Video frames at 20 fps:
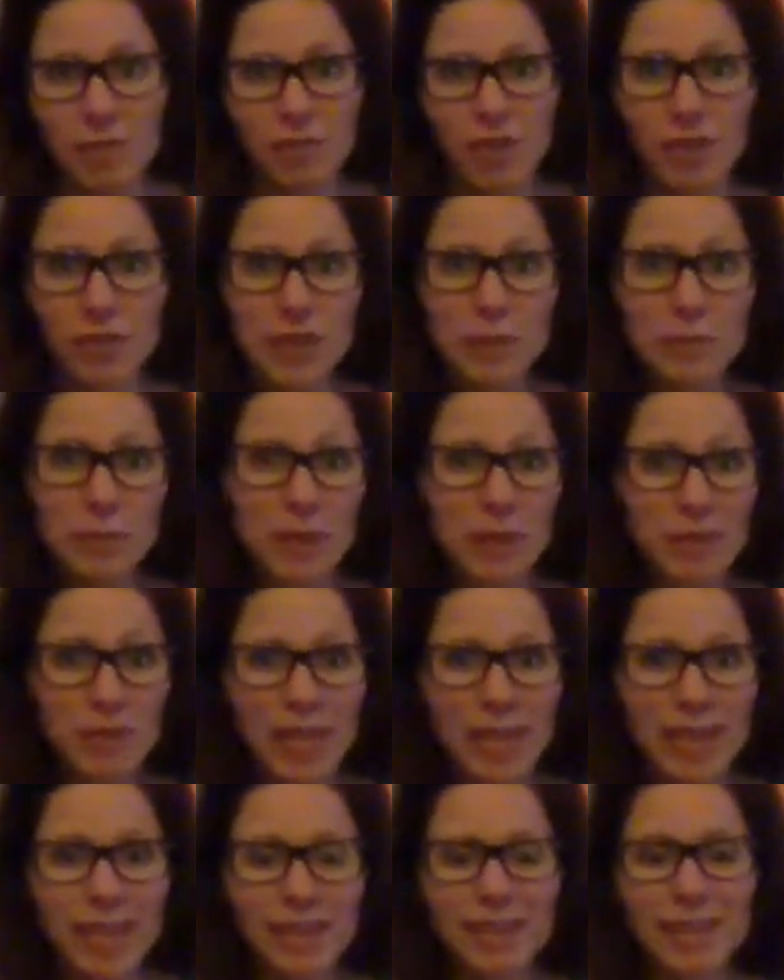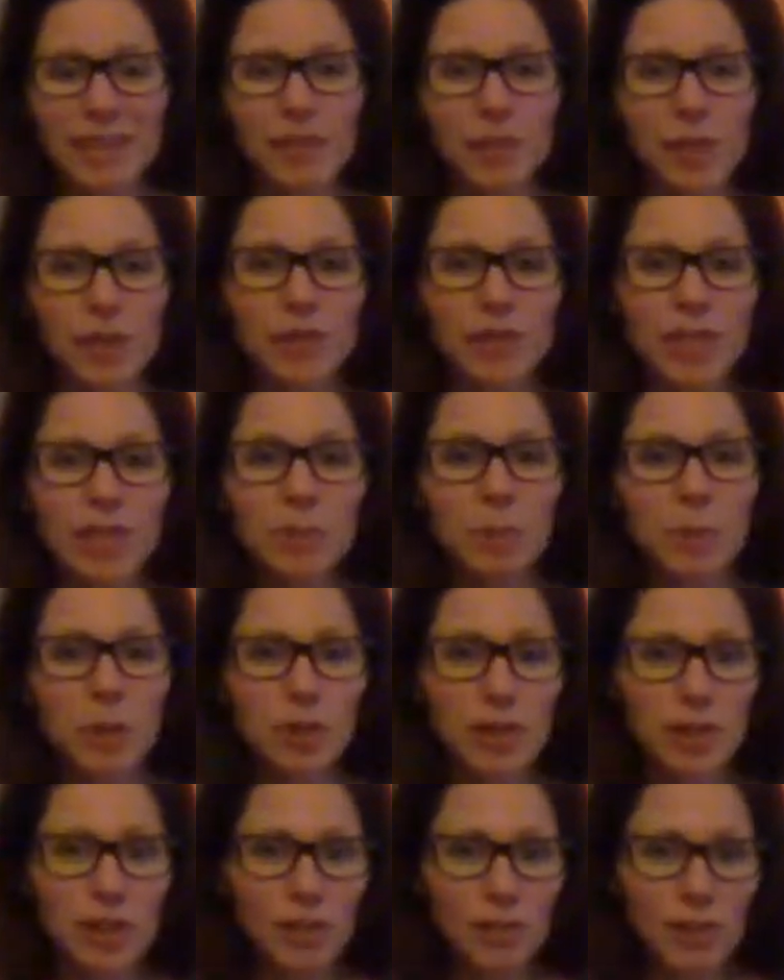50 PV is 50
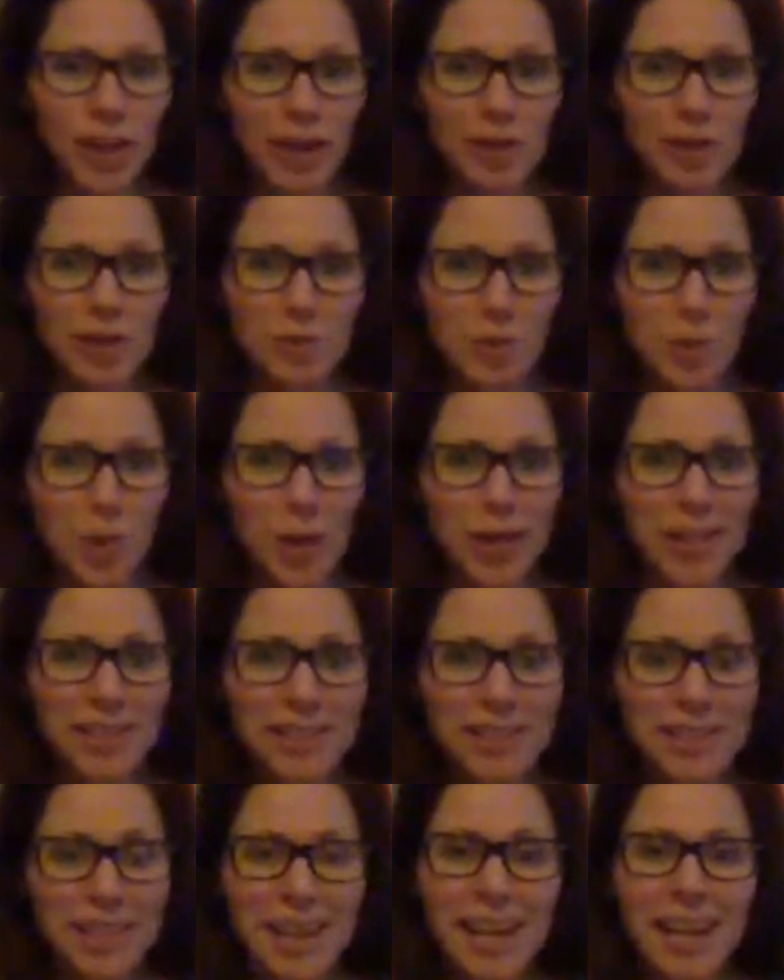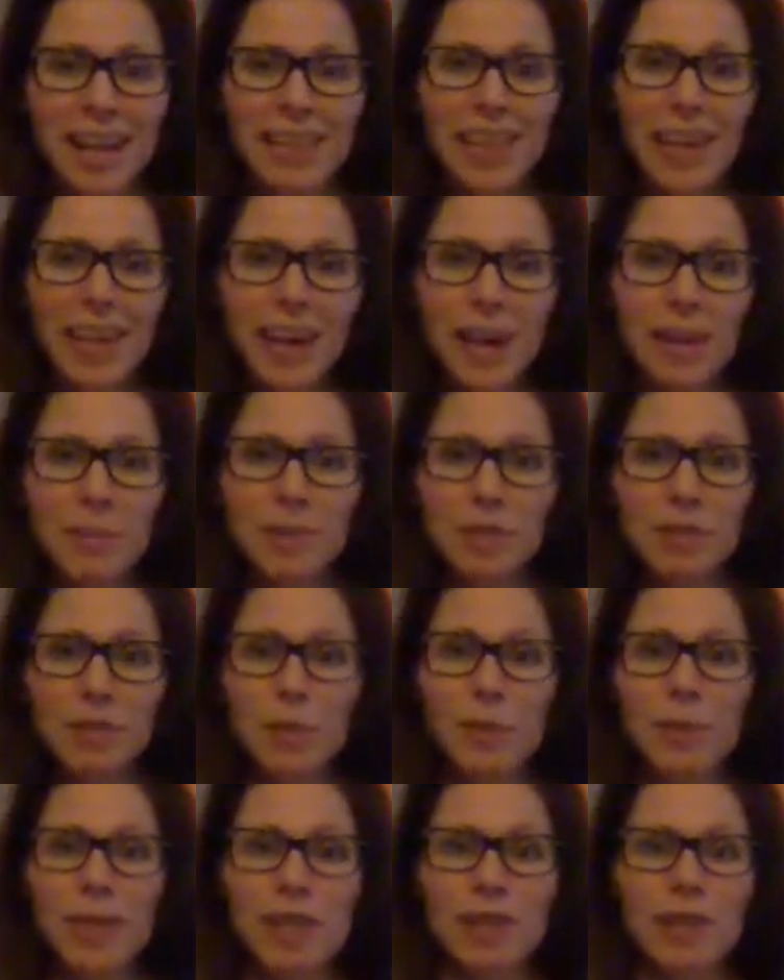personal volume points that comes
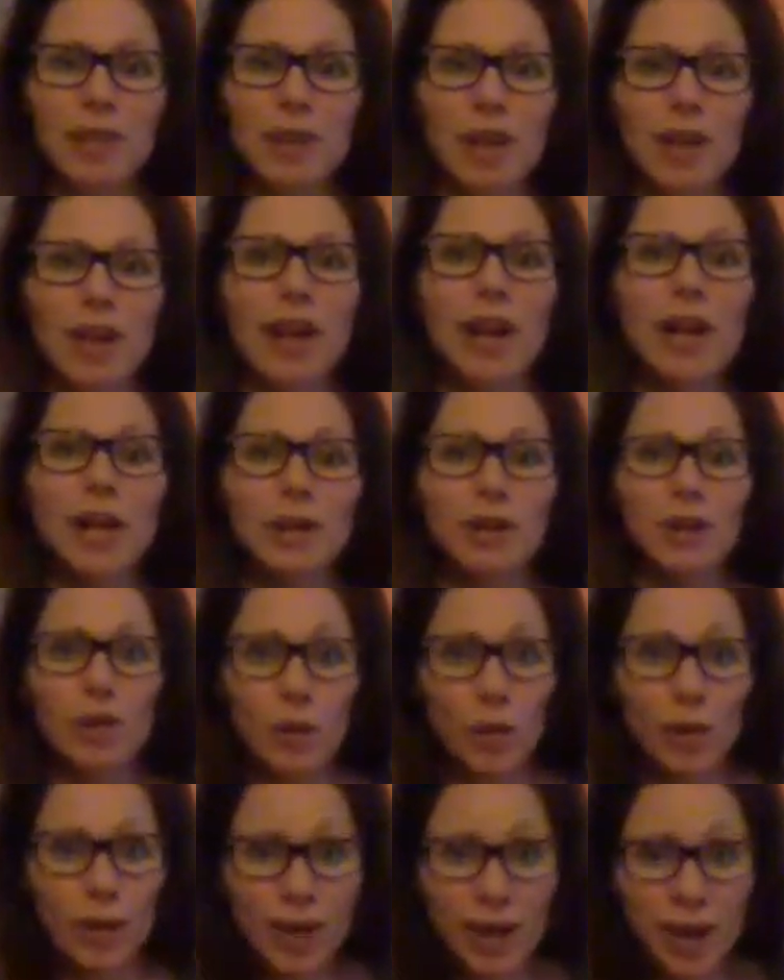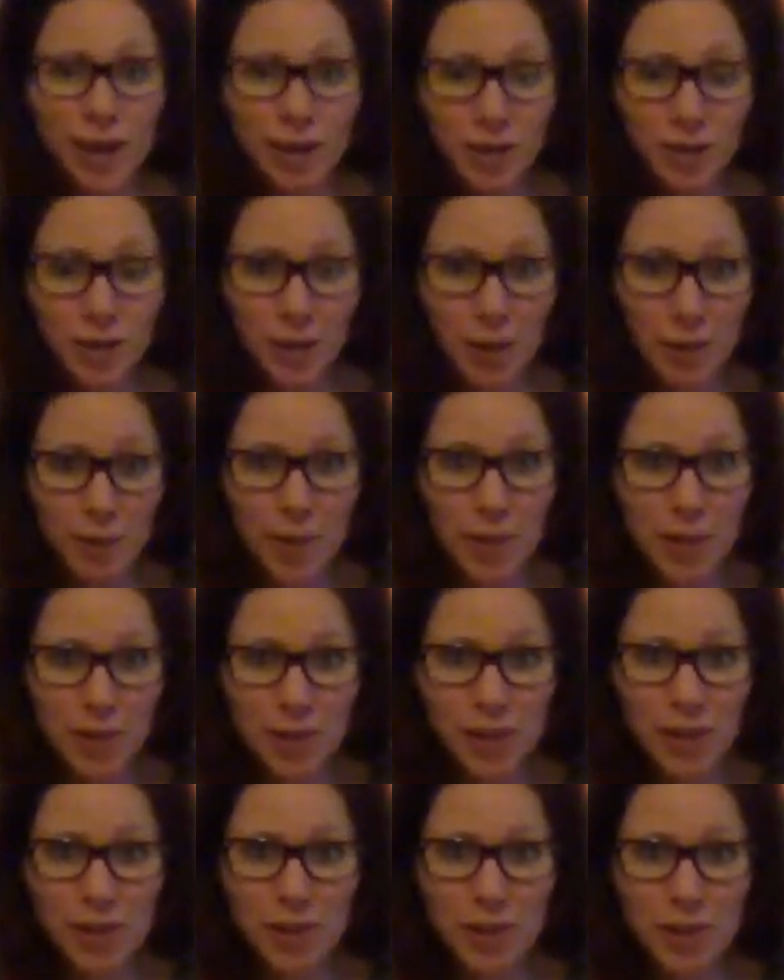from either your
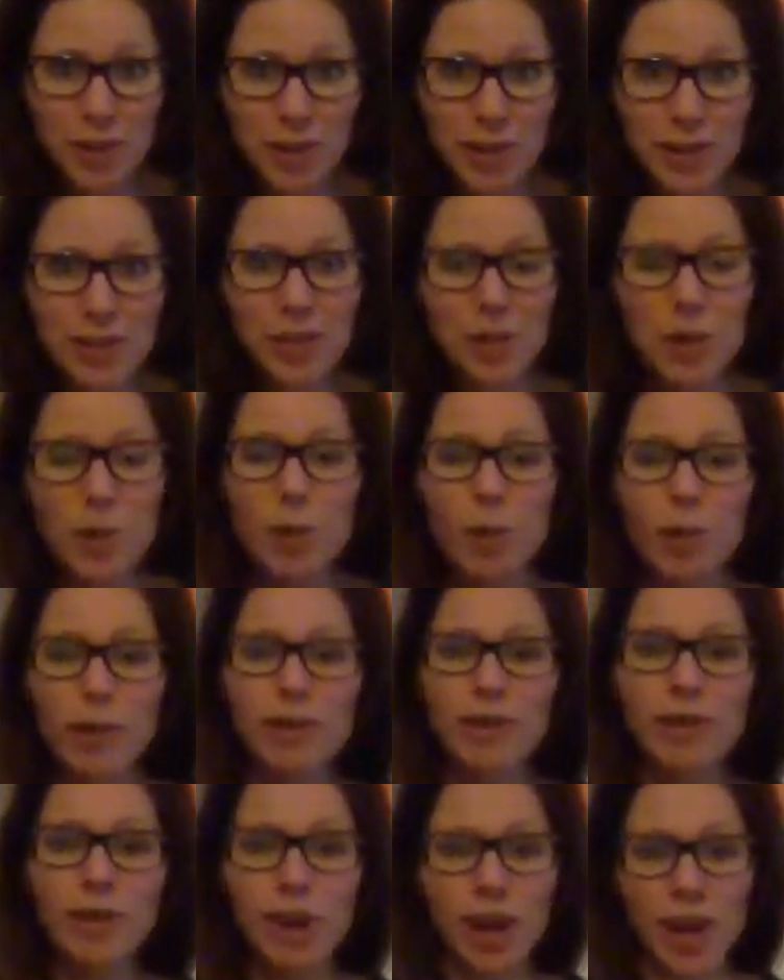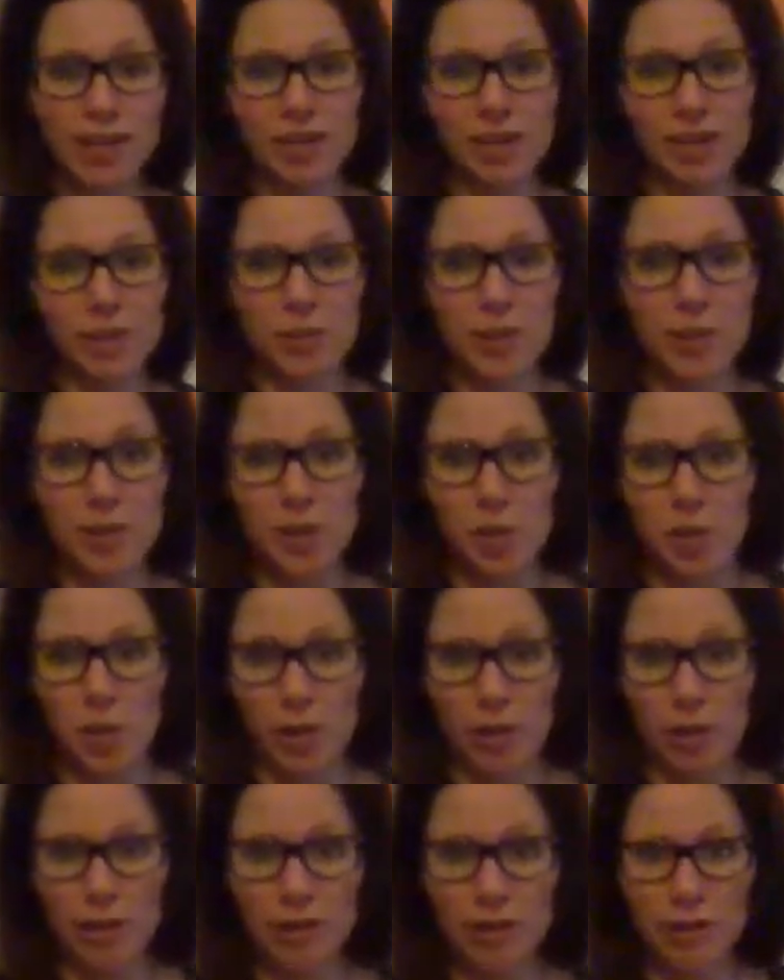personal orders or your customers'
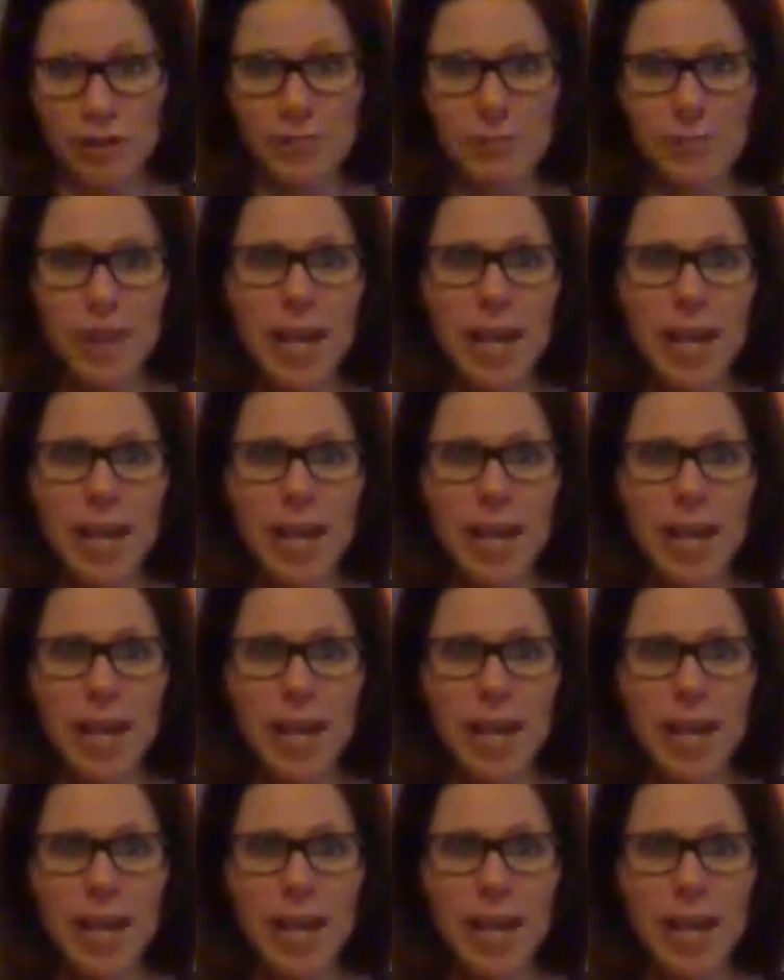orders.